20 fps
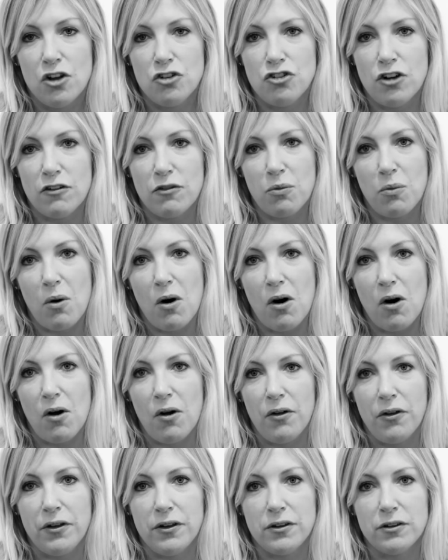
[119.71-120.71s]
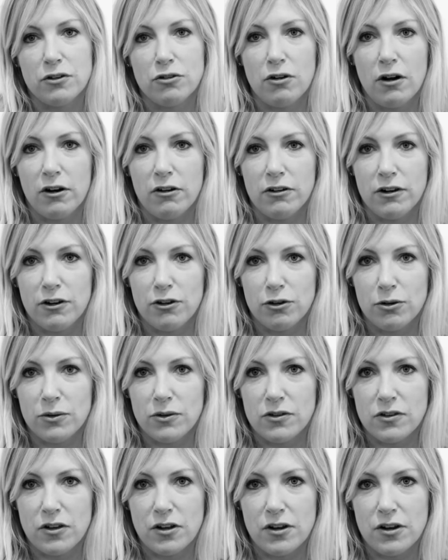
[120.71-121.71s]
Jeff Wall and Gregory
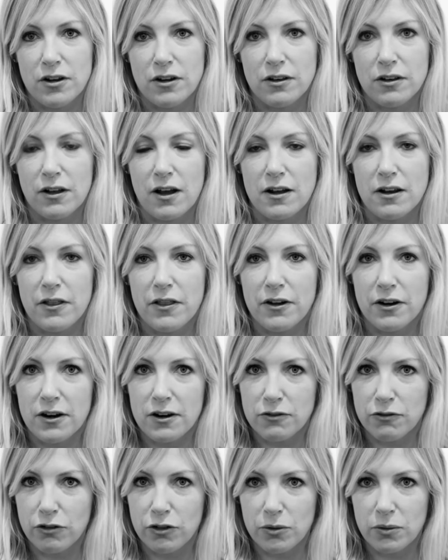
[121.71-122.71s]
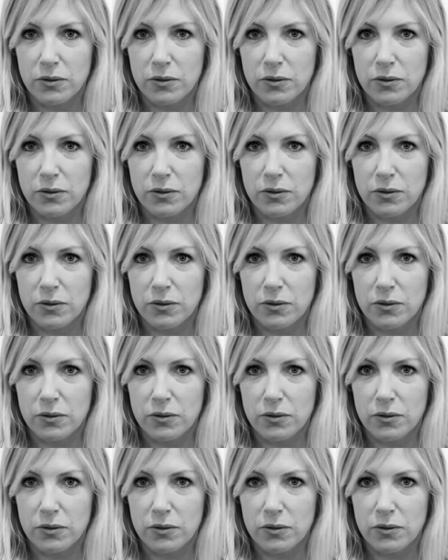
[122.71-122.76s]
Crewdson and kind of their influence